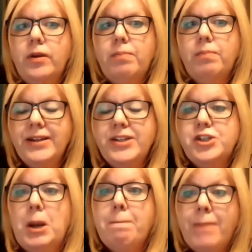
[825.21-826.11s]

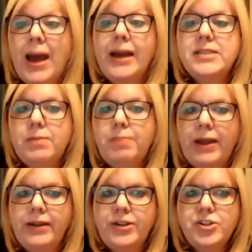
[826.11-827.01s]
bandaging back to
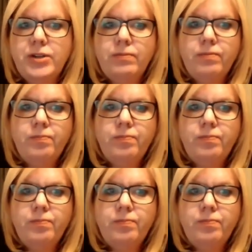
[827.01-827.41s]
bandaging?